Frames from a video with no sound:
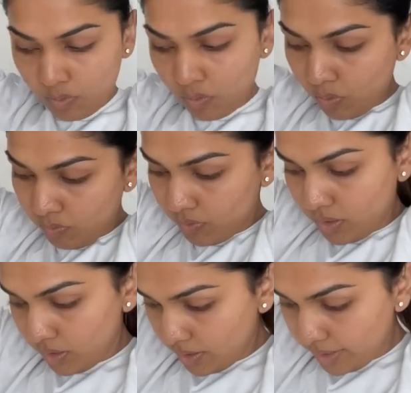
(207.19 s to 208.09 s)

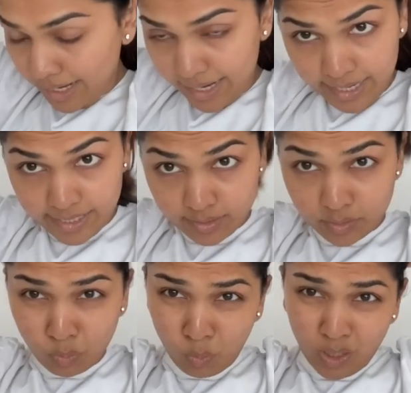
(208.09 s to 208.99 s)
over as
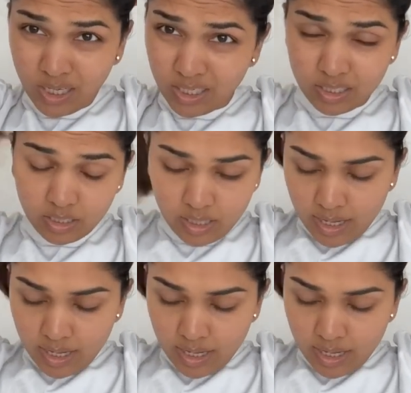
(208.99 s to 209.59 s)
well.